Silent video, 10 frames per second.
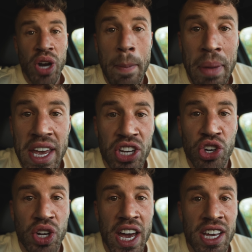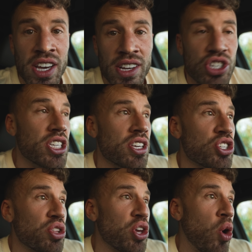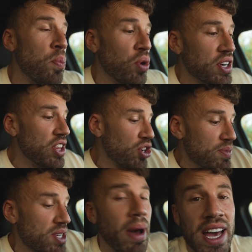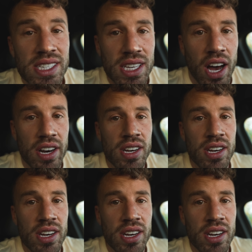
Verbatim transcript: You're not baking your cake just so that you hope one day there could be some icing on